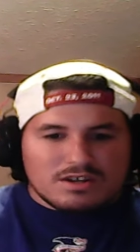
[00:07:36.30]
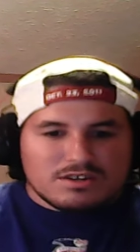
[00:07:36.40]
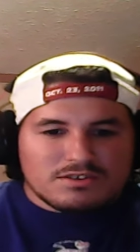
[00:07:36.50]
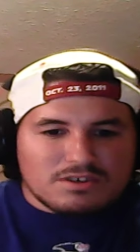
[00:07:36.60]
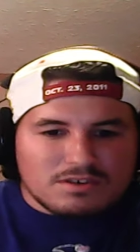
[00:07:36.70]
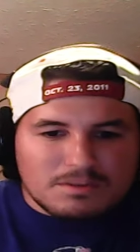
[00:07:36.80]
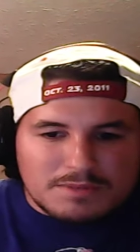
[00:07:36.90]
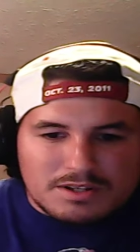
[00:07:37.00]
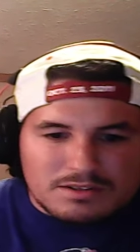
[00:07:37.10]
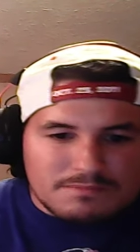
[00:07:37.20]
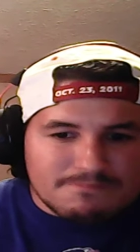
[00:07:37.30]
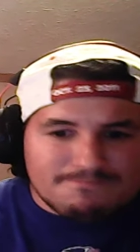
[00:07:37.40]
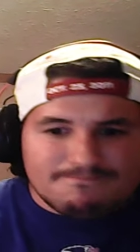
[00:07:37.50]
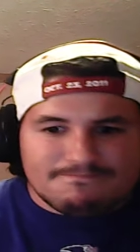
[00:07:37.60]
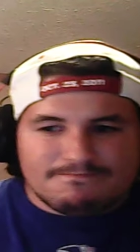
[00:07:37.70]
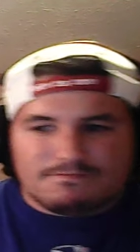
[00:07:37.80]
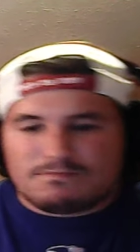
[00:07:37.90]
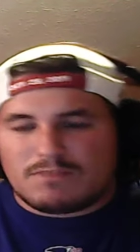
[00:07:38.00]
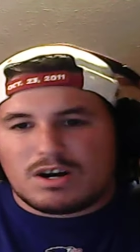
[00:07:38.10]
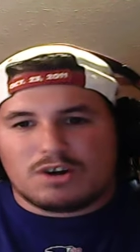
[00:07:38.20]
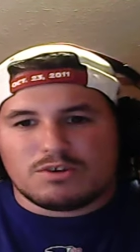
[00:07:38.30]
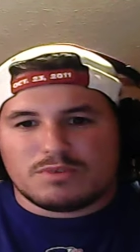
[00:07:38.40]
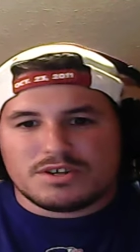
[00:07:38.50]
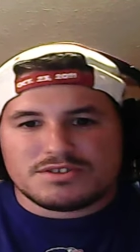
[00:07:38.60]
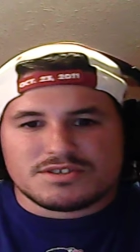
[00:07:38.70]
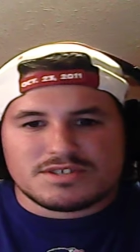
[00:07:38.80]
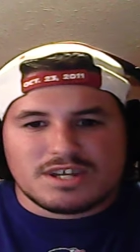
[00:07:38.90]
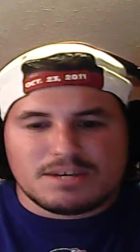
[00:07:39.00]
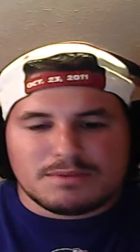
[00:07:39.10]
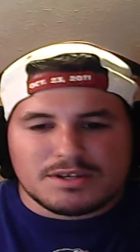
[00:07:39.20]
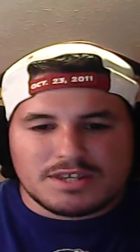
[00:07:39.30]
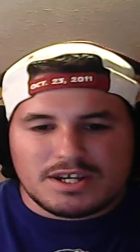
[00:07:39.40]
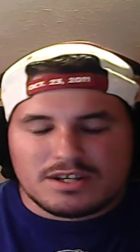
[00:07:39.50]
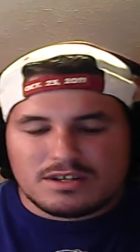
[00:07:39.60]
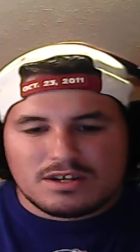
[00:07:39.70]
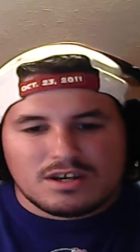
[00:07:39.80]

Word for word: So, I mean, I don't know what else to say about that.